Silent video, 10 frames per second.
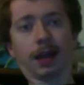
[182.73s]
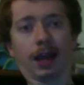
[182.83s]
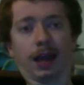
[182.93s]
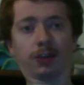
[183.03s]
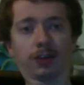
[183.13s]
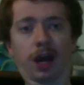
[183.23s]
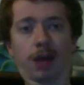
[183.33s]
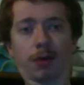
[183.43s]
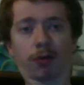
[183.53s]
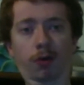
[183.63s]
And
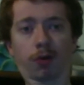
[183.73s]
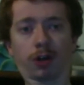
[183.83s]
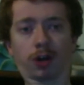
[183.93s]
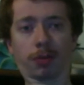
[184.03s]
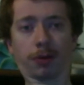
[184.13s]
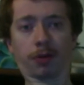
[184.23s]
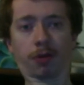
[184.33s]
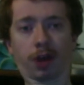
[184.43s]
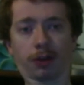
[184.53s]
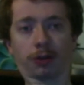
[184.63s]
I'm also going to talk about the
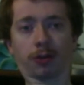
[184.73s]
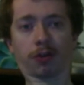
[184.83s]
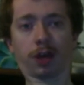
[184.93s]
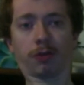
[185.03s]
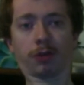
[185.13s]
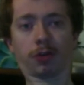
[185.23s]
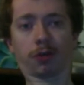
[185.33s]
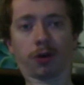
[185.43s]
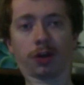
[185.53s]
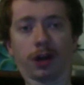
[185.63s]
second largest city, which is
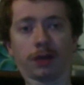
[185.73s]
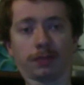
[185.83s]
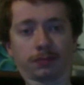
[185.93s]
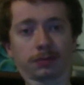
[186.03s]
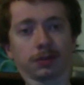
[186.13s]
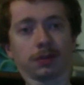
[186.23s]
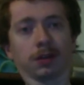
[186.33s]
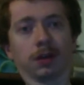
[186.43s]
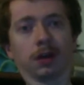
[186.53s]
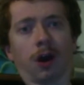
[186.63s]
called
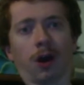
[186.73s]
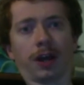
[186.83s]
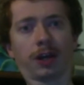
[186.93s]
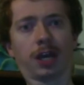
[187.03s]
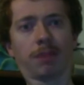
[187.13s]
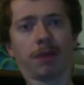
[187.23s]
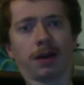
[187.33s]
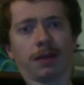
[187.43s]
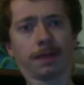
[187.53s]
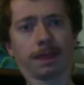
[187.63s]

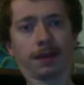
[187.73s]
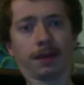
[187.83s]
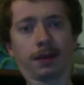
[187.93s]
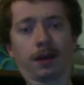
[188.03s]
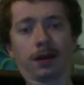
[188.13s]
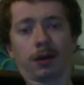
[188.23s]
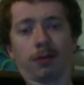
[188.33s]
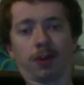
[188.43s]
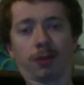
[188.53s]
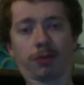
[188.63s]
Arequipa.
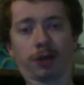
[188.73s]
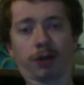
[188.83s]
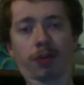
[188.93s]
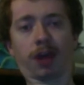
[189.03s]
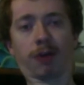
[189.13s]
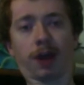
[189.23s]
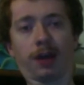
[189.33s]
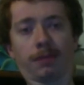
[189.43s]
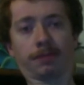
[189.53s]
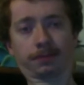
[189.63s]
Hopefully I'm pronouncing that right.
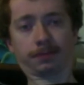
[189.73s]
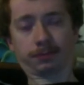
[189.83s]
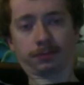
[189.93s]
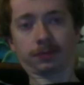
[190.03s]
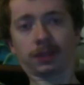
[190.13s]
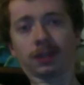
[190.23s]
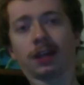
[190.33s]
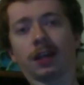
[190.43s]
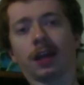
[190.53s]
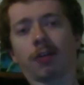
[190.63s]

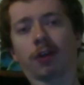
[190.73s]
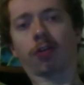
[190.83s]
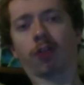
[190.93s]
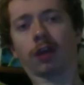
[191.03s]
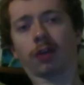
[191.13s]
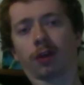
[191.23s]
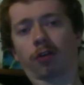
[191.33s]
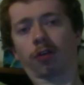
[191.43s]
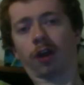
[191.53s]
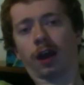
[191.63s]
As you can see, it
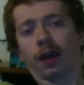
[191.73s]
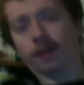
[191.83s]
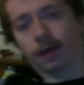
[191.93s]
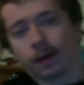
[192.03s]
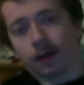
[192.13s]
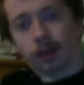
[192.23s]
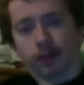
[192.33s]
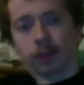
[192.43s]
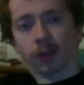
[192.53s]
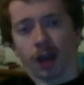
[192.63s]
looks
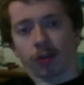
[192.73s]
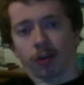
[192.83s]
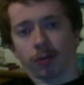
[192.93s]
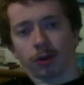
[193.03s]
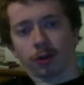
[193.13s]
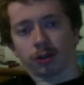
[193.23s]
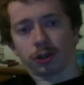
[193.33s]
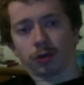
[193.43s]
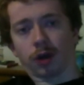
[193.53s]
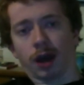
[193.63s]
it's kind of similar
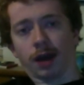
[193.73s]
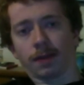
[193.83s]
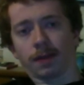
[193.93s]
to